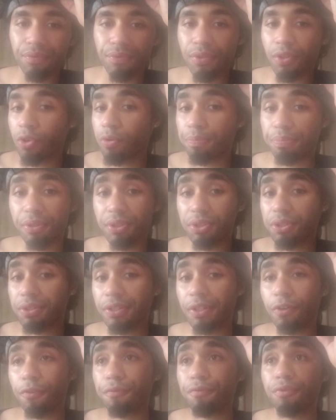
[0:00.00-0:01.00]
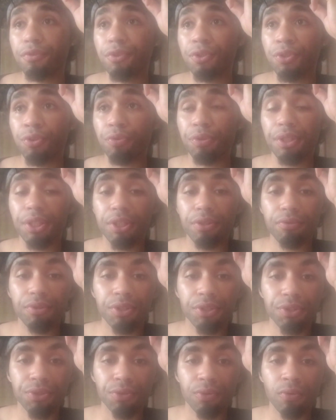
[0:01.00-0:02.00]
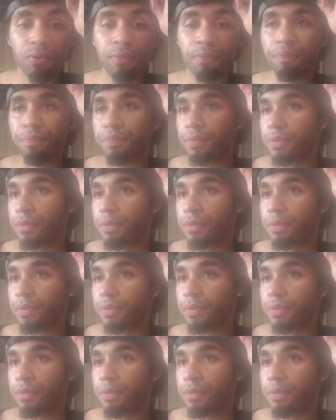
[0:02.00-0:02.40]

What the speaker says: don't be selfish or ignorant or